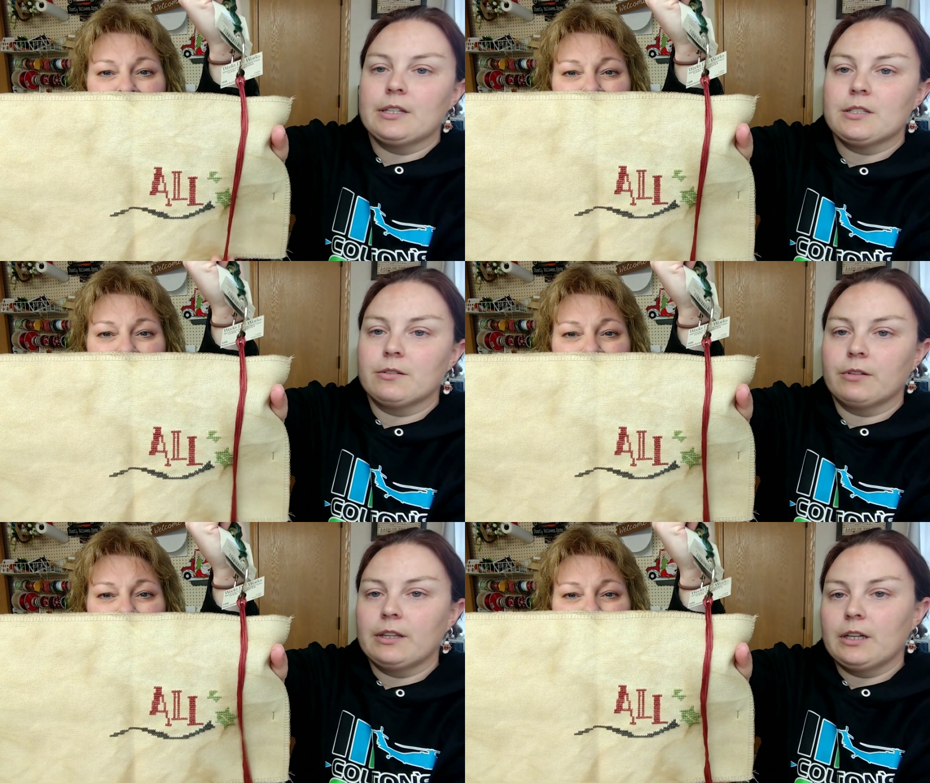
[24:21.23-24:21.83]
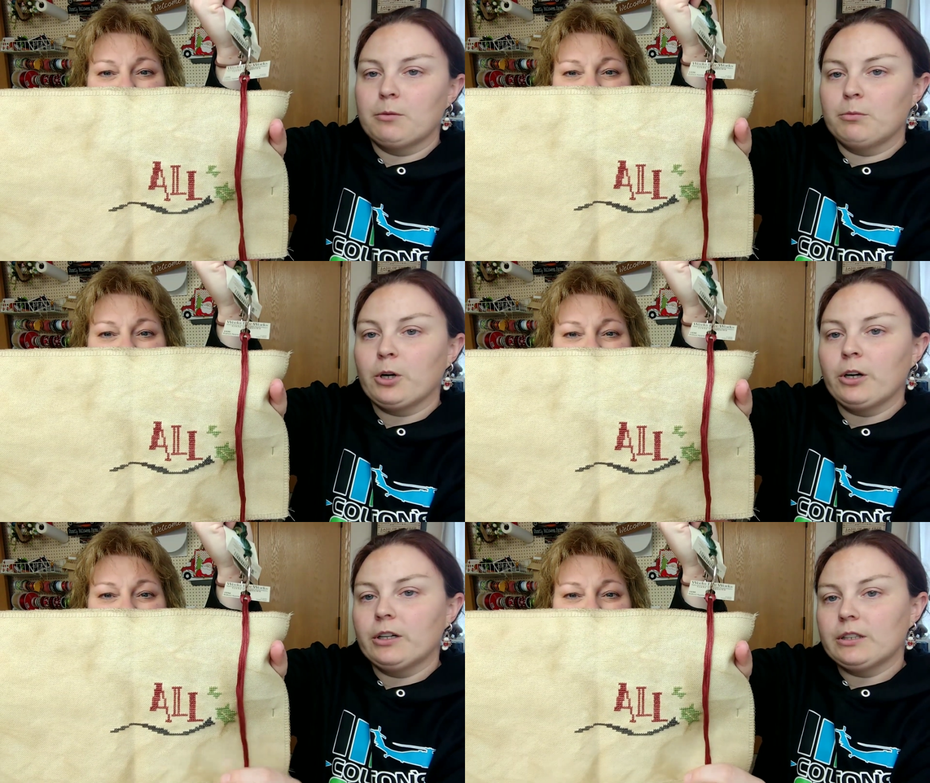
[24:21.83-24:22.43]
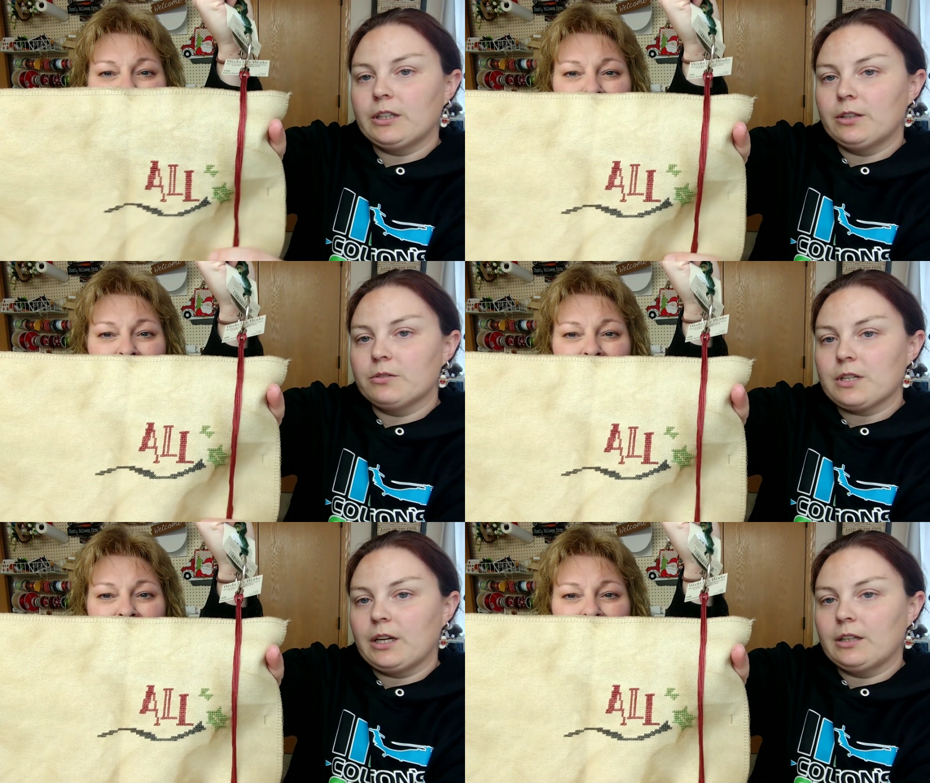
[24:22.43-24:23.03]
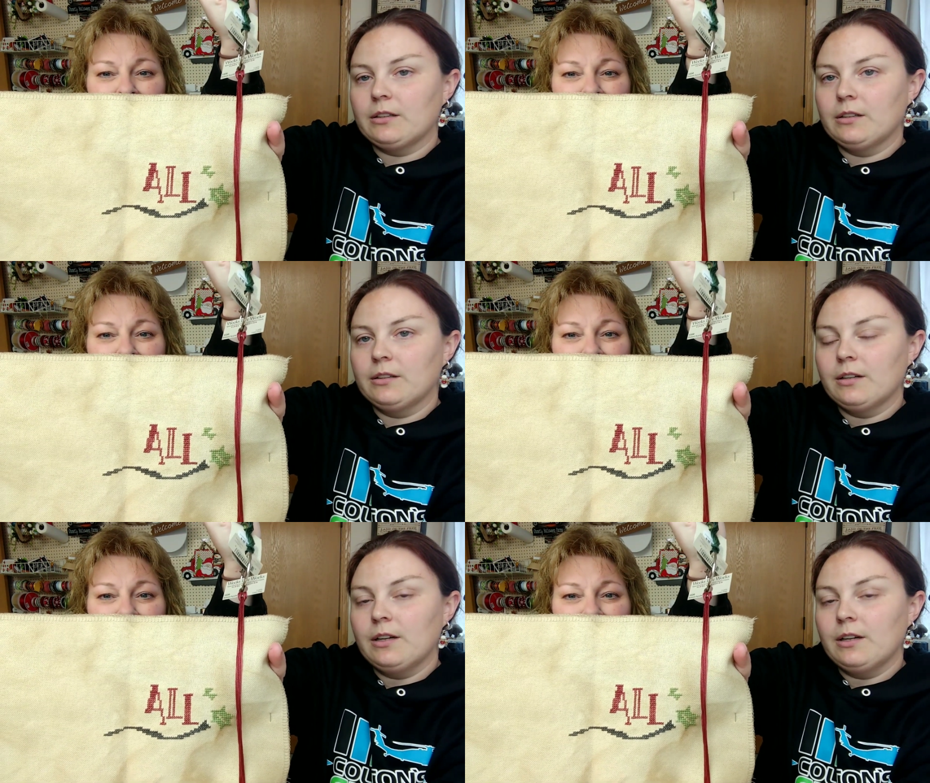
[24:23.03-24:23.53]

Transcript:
Speaker 1: That's the red that I'm currently using